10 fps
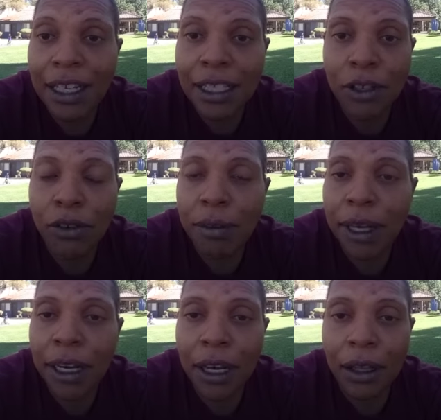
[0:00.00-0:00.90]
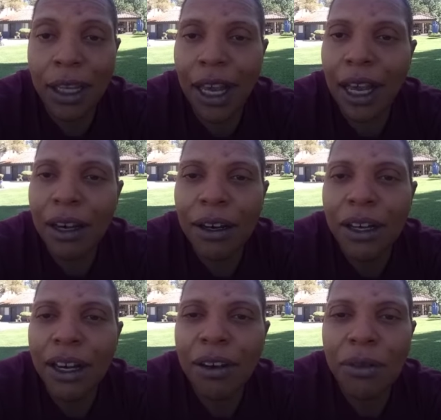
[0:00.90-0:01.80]
still would be unhealthy.
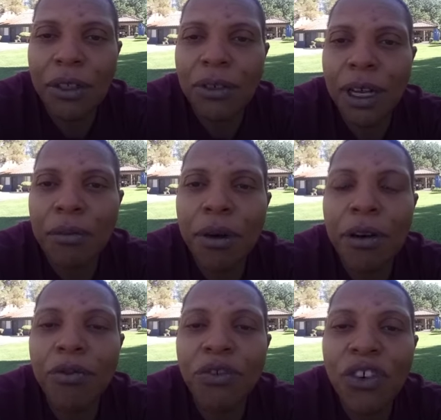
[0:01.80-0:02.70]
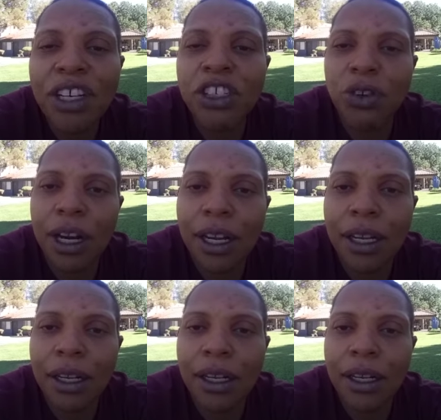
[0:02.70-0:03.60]
I won't do that. But I'm frustrated
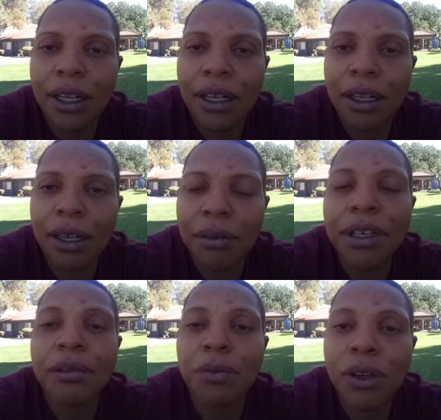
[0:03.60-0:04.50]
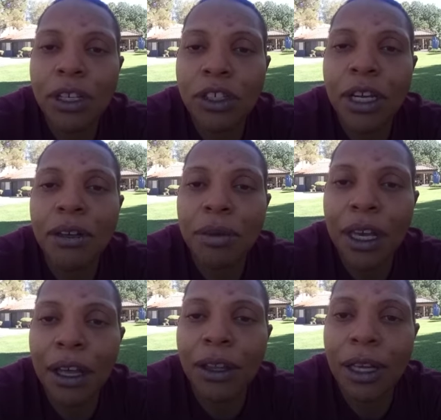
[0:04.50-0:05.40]
because I'm really trying to be
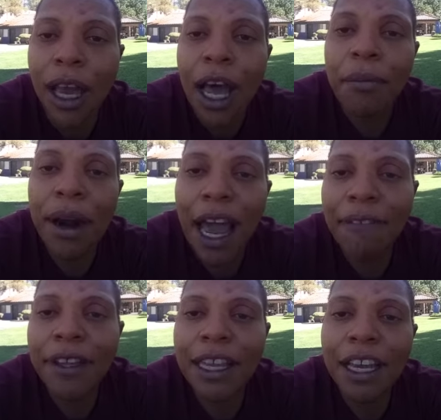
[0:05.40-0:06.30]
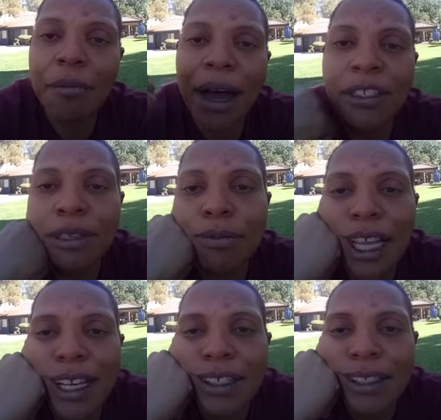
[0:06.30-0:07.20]
healthy. But I have to think about some
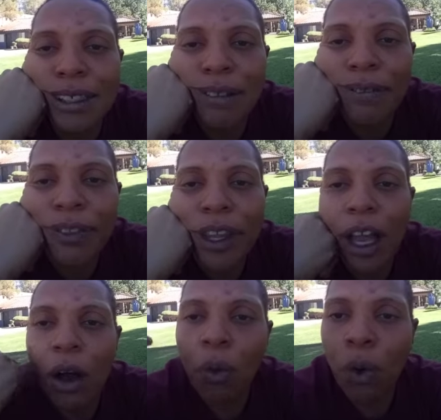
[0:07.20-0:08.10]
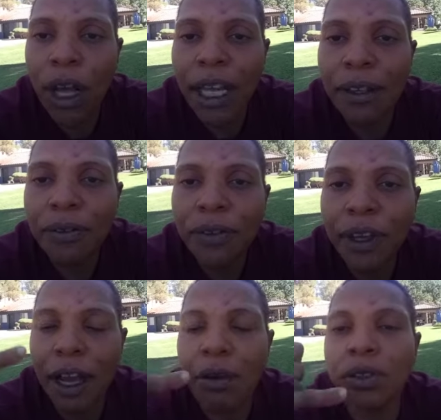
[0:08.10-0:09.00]
things. One,
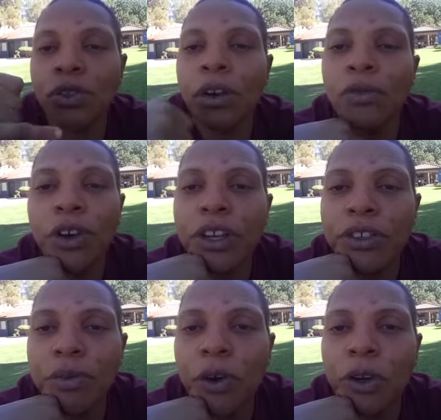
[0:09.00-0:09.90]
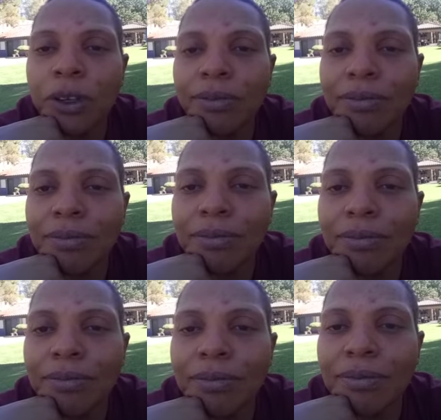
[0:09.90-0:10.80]
I was a 24-year smoker.
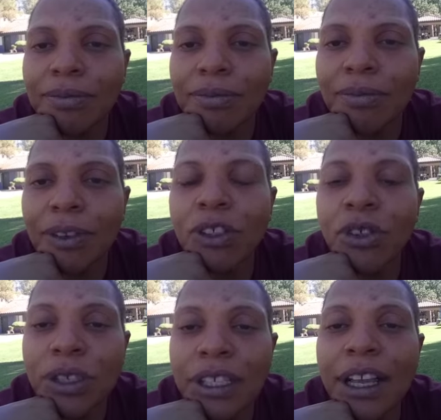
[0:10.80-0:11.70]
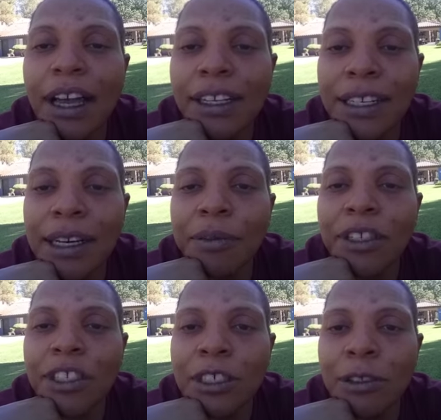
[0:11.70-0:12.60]
So it's a lot of
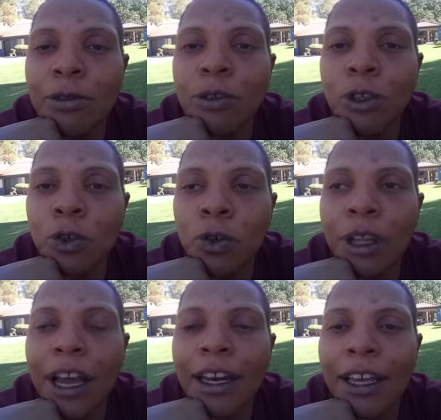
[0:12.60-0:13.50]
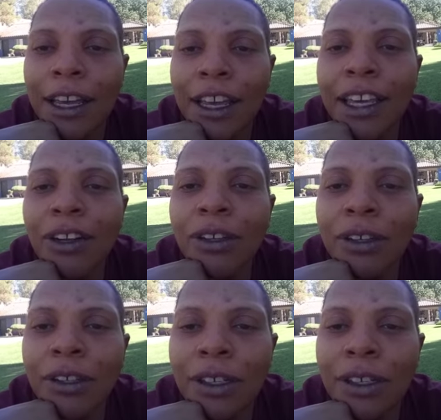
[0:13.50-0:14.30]
damage to do, a lot of healing.